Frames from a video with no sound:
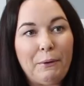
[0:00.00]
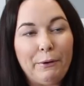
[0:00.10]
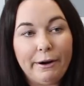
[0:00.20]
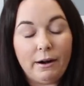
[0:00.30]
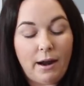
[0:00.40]

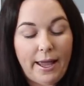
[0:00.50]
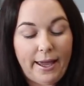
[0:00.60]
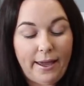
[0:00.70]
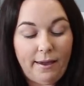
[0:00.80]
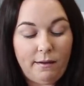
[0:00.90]
or
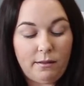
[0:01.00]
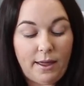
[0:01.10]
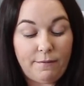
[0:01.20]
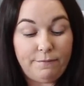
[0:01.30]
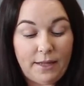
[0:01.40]
a,
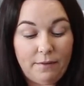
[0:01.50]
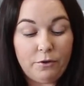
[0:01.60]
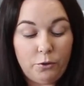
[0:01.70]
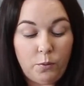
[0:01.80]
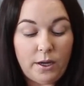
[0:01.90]
like,
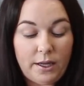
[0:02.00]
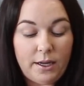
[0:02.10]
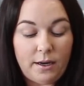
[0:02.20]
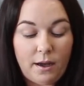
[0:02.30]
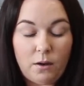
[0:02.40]
flavored one,
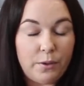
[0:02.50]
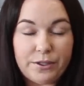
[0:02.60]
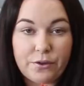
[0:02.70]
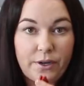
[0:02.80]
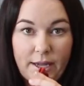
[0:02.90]
and I
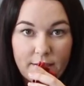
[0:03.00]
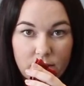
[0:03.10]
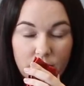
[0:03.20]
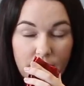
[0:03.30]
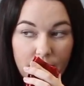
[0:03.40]
always go to
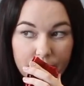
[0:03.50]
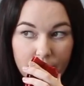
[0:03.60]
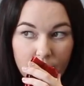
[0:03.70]
hazelnut.